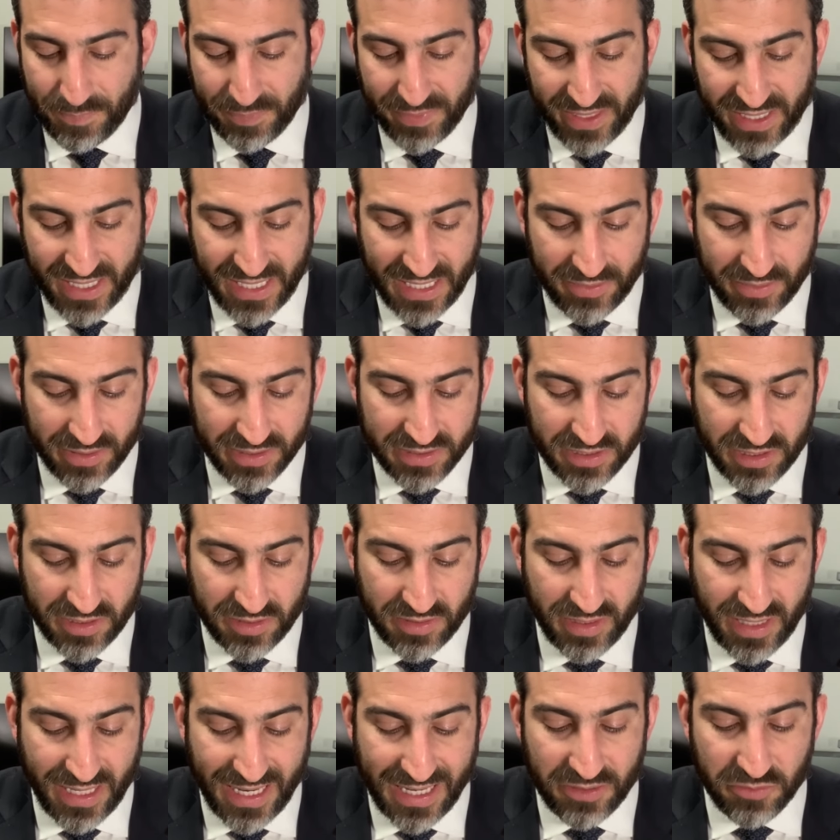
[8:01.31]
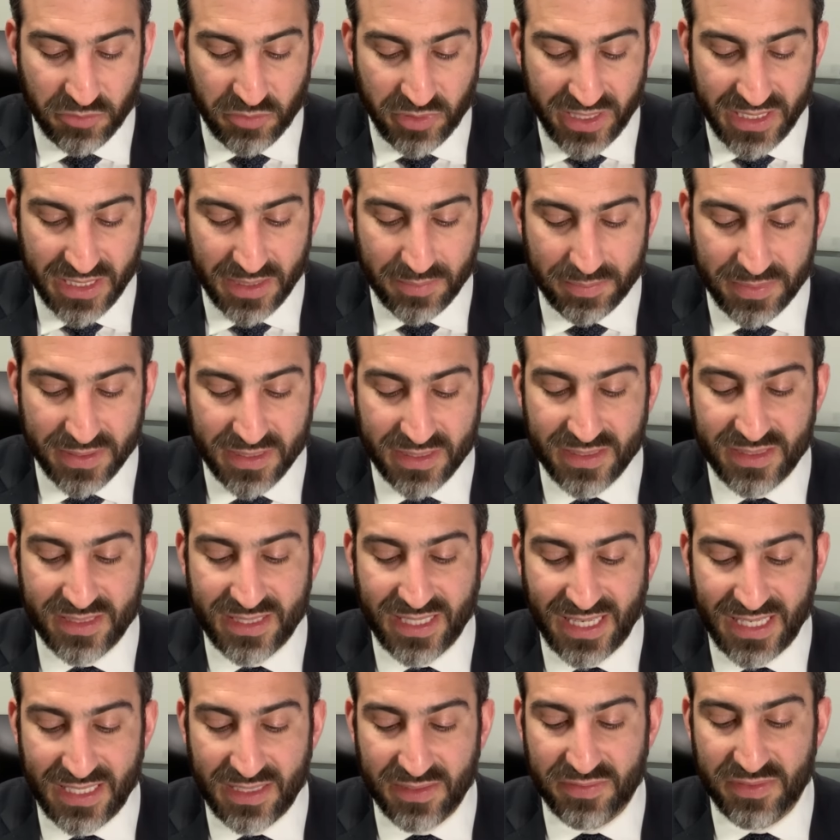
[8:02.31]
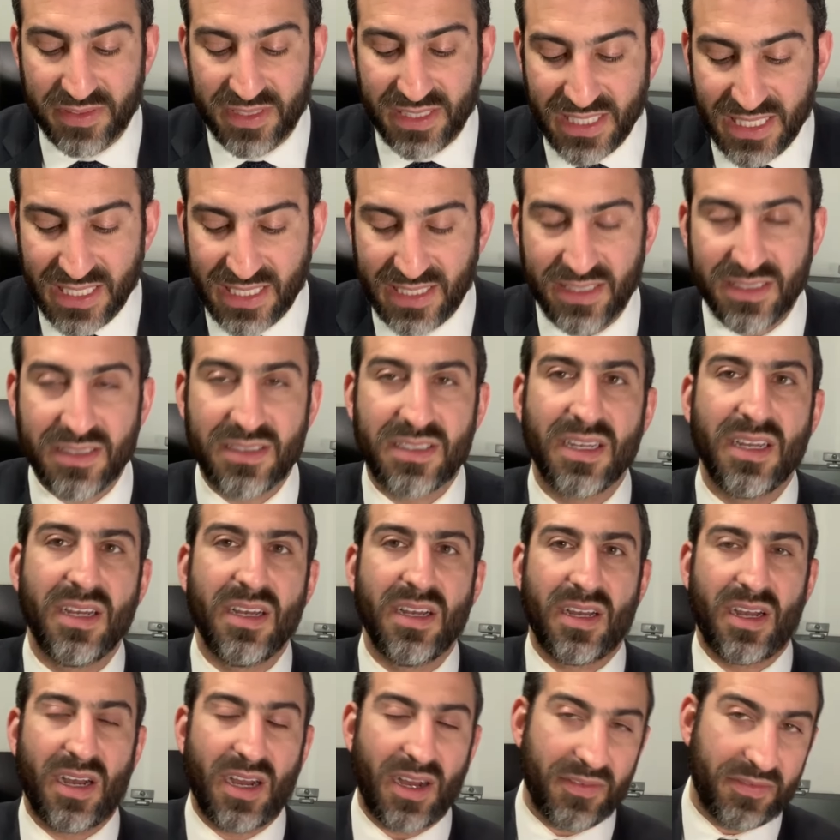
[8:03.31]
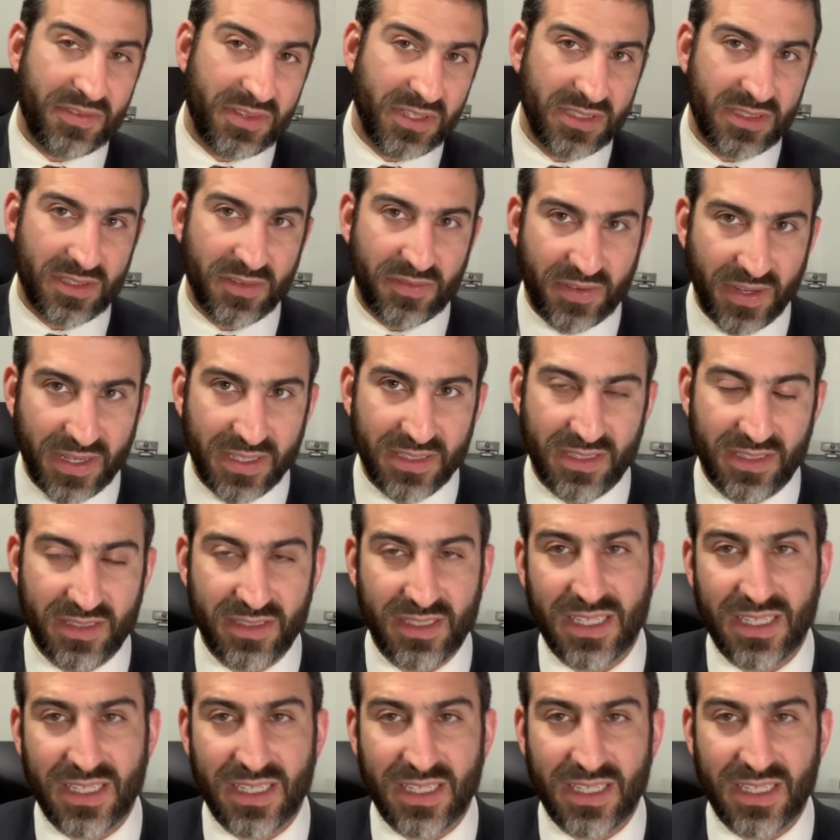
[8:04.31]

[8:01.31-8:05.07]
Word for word: character, and rehabilitative needs of the defendant.